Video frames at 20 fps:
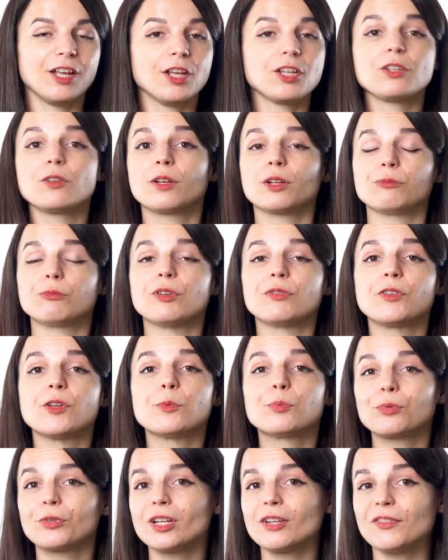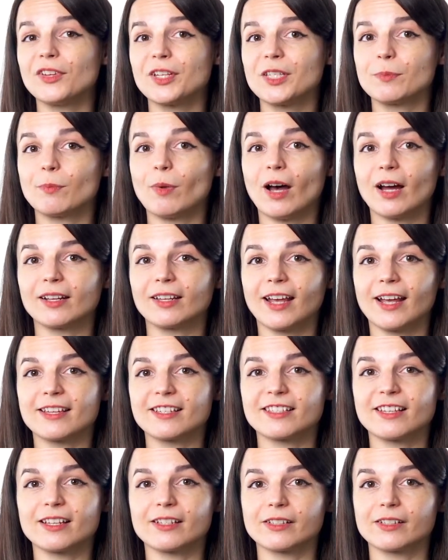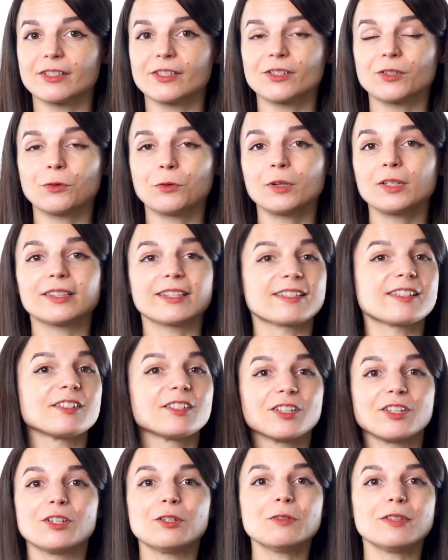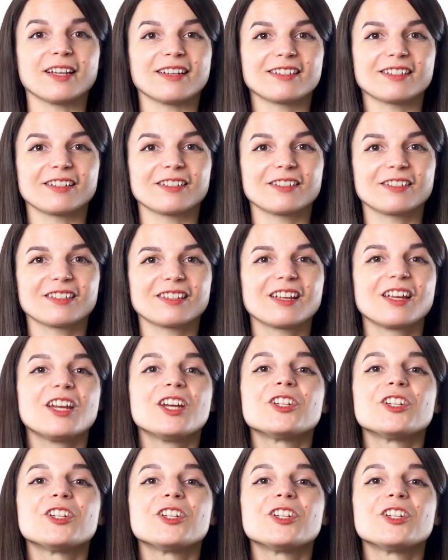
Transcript: You can review previous podcast lessons or listen to new lessons.